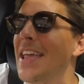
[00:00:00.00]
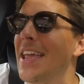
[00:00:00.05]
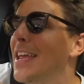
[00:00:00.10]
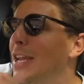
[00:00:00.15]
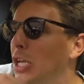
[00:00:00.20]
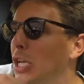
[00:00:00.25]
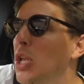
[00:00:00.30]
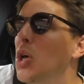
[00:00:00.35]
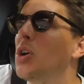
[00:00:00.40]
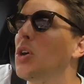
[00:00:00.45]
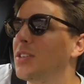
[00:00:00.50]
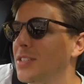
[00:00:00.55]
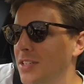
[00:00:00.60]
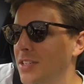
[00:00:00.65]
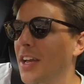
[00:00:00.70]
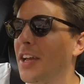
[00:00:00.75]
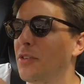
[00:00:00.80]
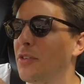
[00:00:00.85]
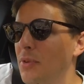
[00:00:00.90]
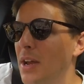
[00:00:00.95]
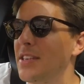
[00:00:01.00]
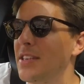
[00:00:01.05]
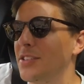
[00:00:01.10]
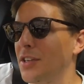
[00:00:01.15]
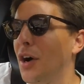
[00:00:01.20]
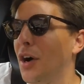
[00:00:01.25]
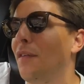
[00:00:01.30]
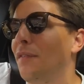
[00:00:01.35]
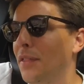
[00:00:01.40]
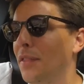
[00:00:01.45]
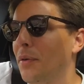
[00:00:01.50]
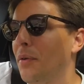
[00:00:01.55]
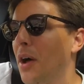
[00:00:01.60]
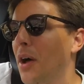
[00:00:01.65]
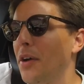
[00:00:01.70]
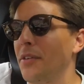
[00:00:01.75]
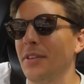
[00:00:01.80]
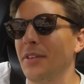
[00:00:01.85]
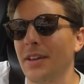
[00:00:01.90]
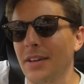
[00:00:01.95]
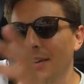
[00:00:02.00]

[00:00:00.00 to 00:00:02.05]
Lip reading: It looks like a race car for the road.